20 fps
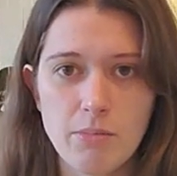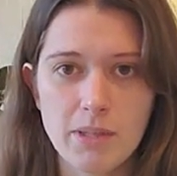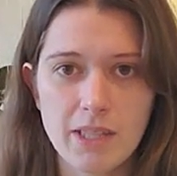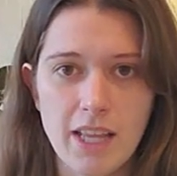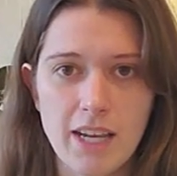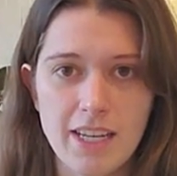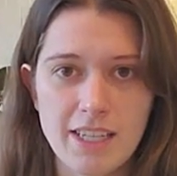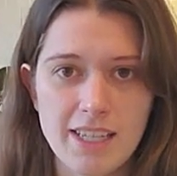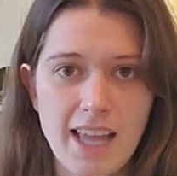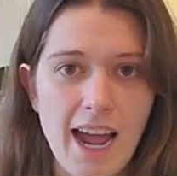but
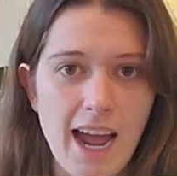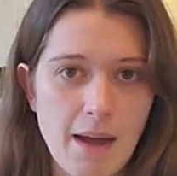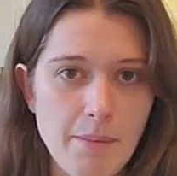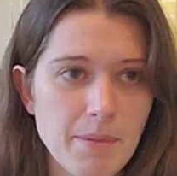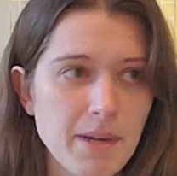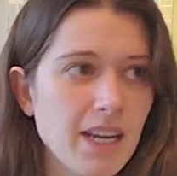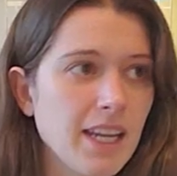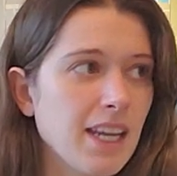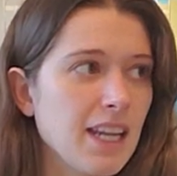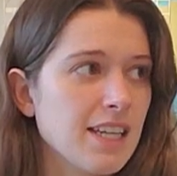that is
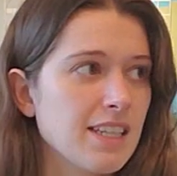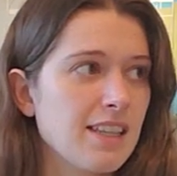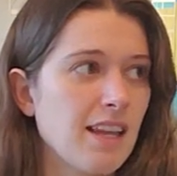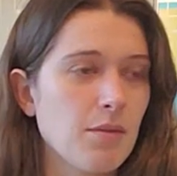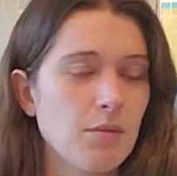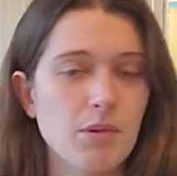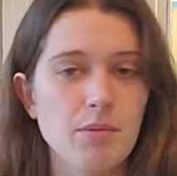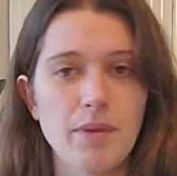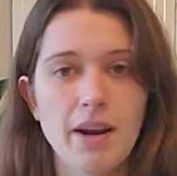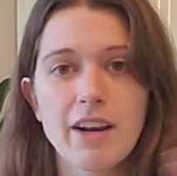happening, is
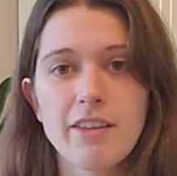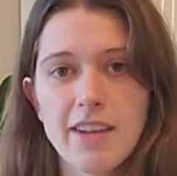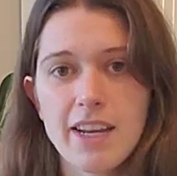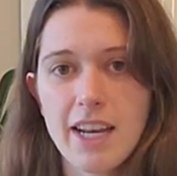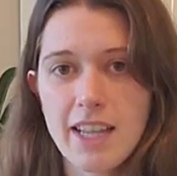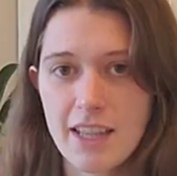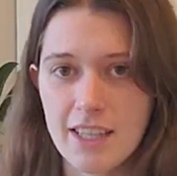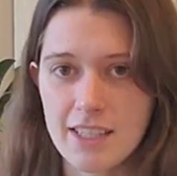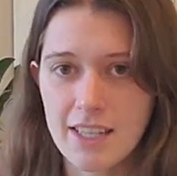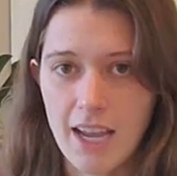that we're
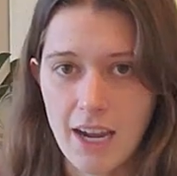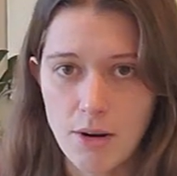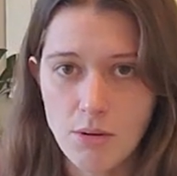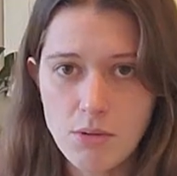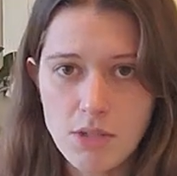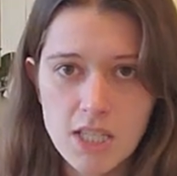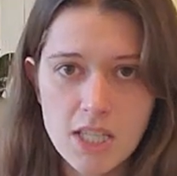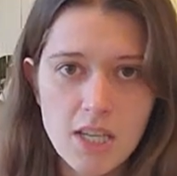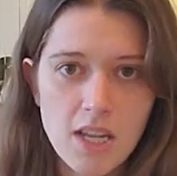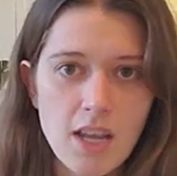renovating this
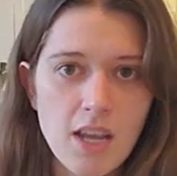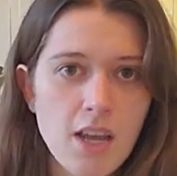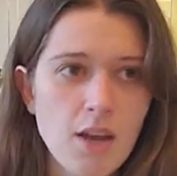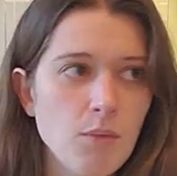house.